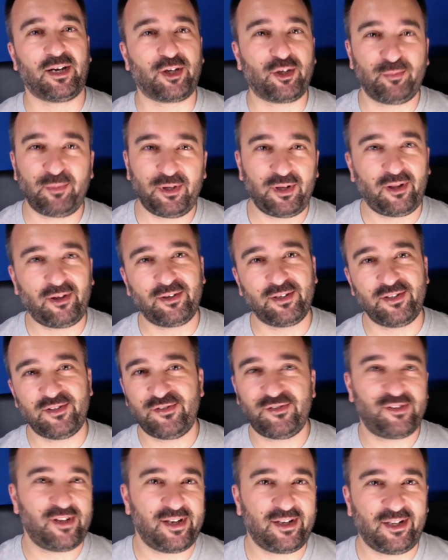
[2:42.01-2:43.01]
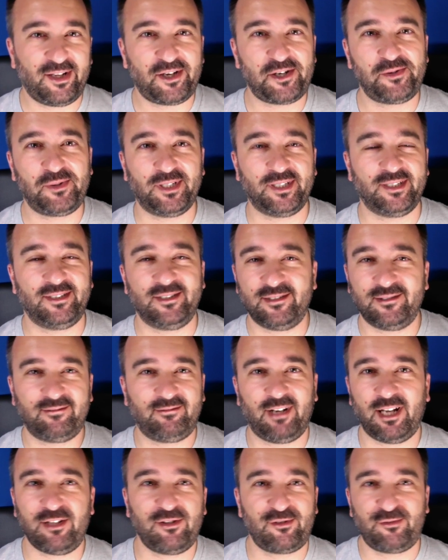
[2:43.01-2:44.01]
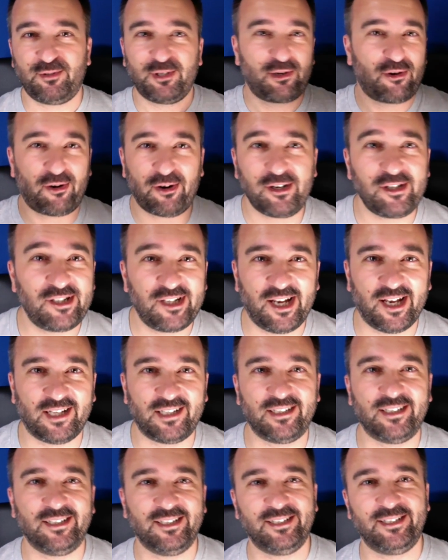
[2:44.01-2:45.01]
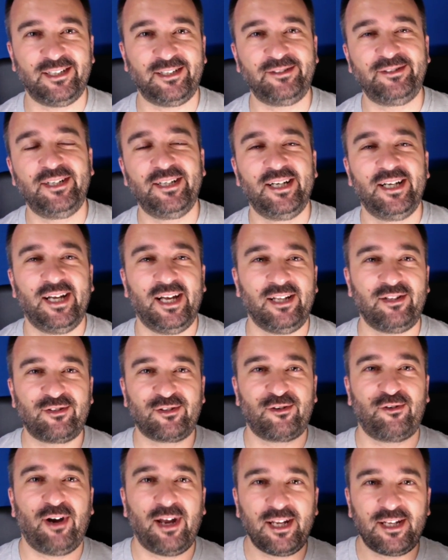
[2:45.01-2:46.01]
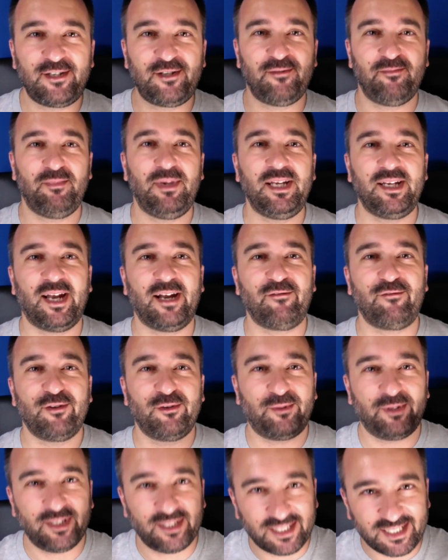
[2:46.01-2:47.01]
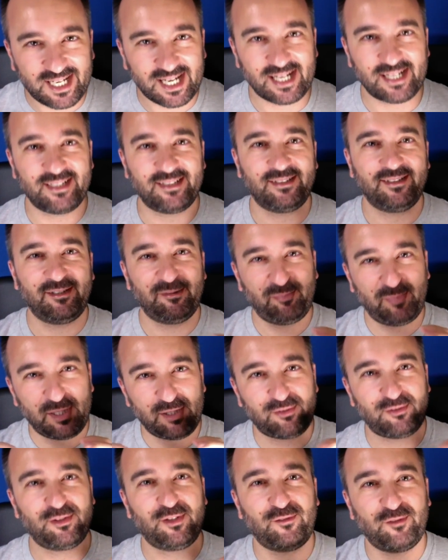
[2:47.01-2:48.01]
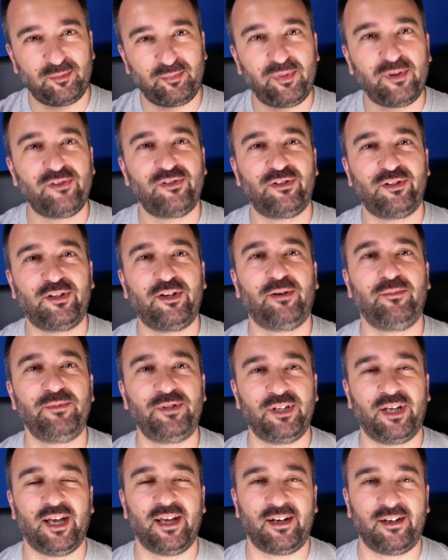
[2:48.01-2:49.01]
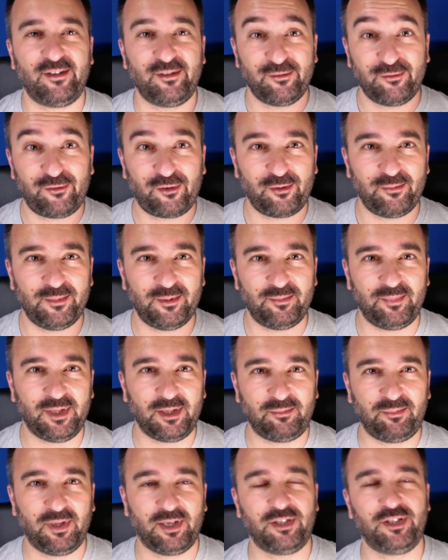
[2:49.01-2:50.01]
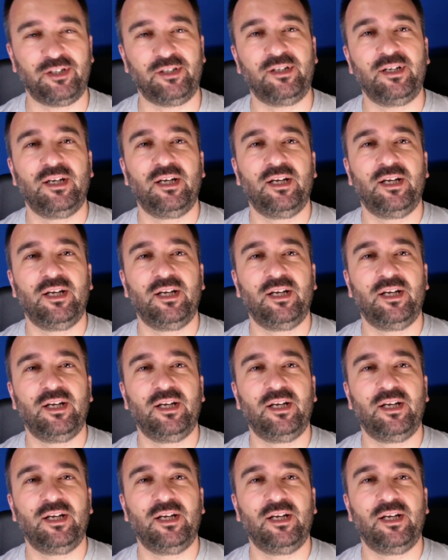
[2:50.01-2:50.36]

Come along and say hello, and let's record together, you know. It's great to meet everyone, and again, the pieces of the puzzle come together and form the big picture.